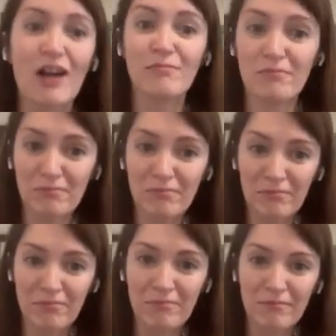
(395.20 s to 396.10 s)

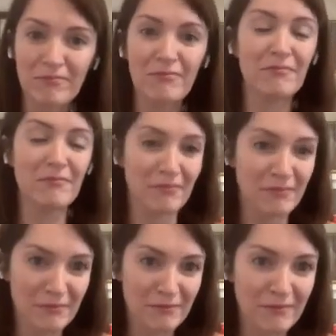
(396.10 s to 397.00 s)

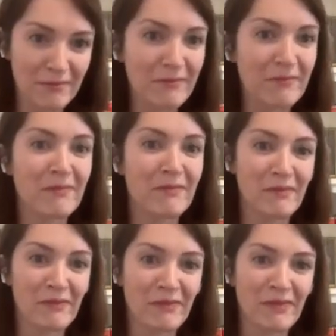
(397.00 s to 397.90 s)

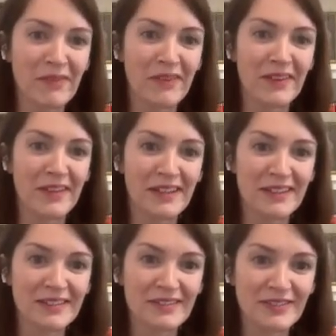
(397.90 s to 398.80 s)

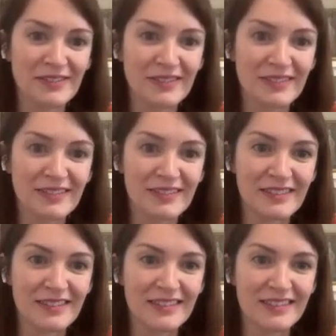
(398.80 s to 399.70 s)
[no speech]